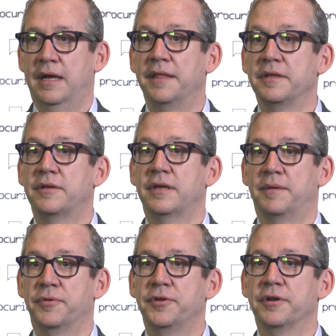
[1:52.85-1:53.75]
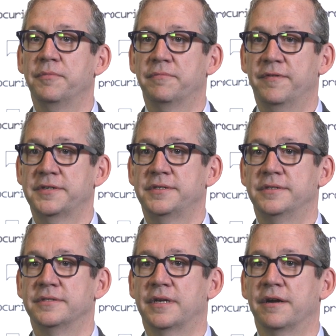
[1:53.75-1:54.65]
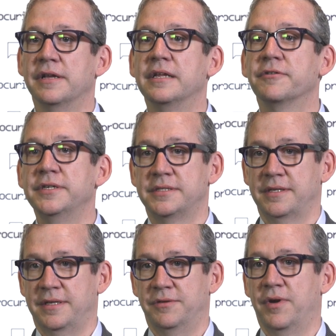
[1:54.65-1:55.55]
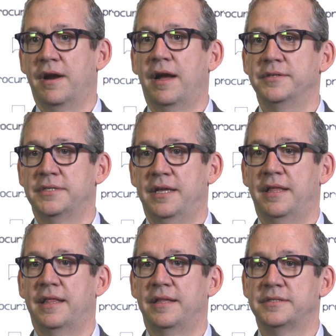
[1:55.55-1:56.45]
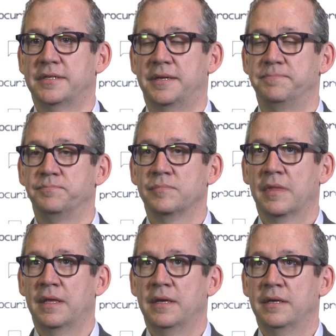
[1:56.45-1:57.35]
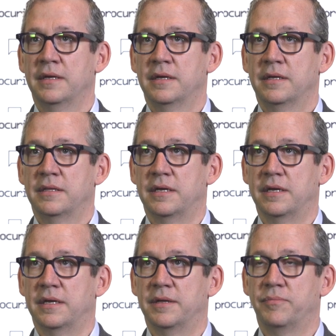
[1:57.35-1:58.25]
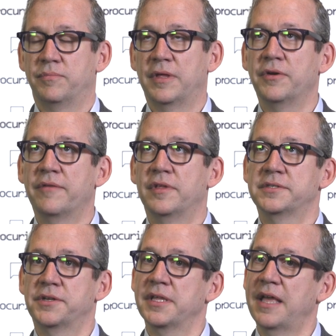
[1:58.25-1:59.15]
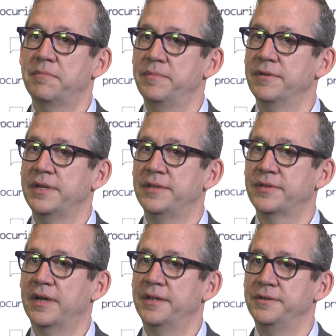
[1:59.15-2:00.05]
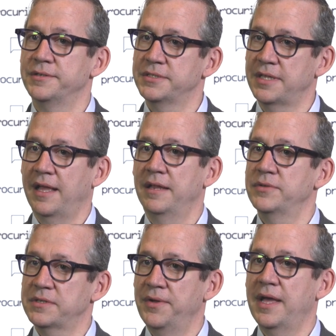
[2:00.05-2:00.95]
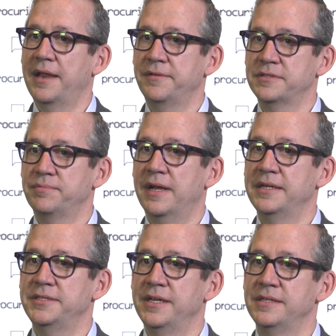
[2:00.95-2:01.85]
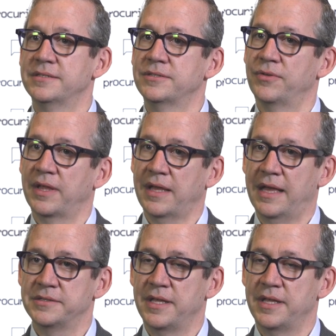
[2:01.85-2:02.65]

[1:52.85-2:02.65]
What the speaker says: I think procurement professionals are increasingly aware, I would say, that they don't have necessarily the capability to understand what's going on in their supply chains, and so like as